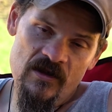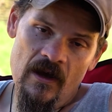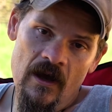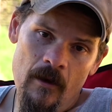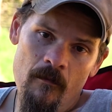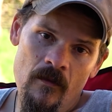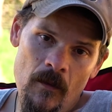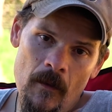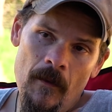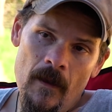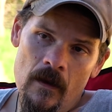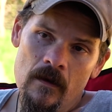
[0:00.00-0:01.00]
time.
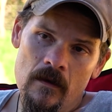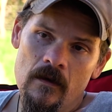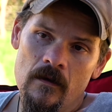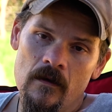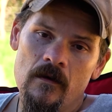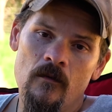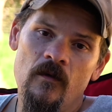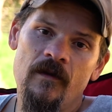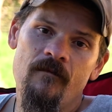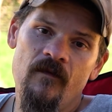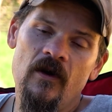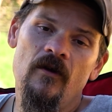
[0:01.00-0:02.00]
We
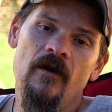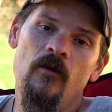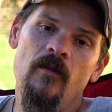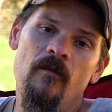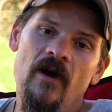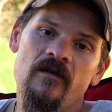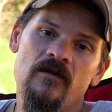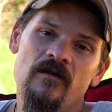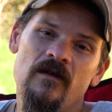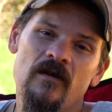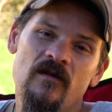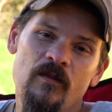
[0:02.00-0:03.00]
figured it would be best just
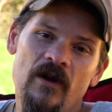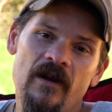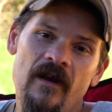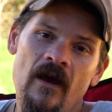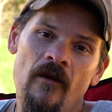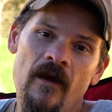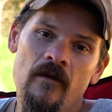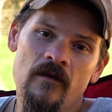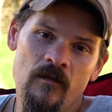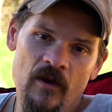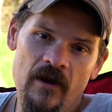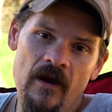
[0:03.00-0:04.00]
to split it in
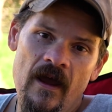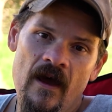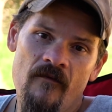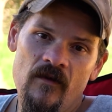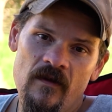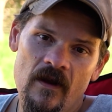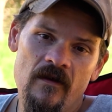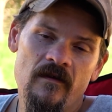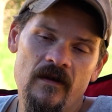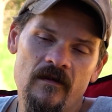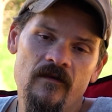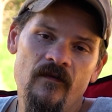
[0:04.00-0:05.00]
half. Instead of
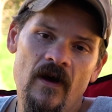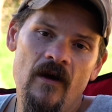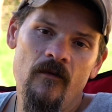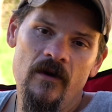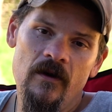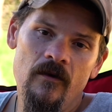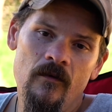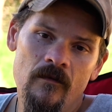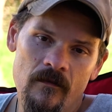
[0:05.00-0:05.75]
65, we'd do